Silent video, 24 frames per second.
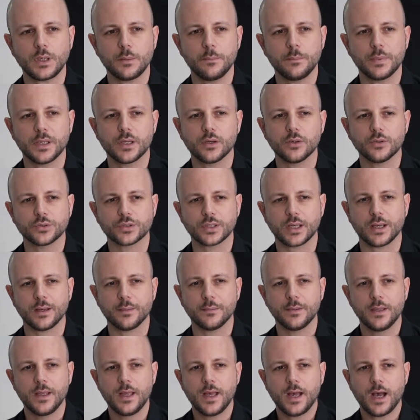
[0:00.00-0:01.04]
because
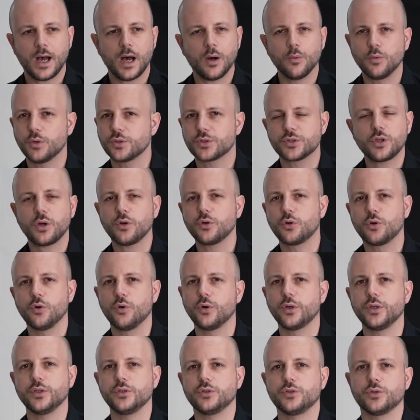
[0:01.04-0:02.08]
I was not
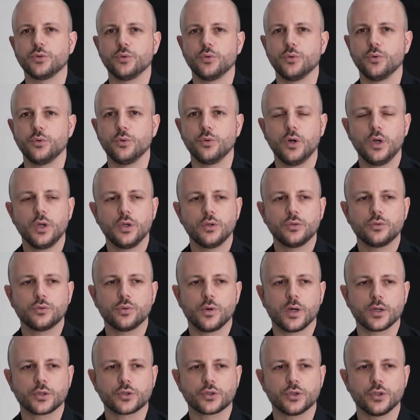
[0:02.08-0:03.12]
going to
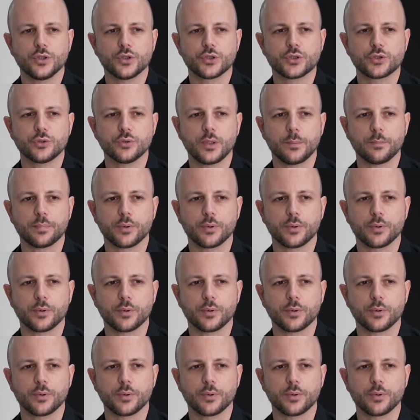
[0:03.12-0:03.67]
actually shoot a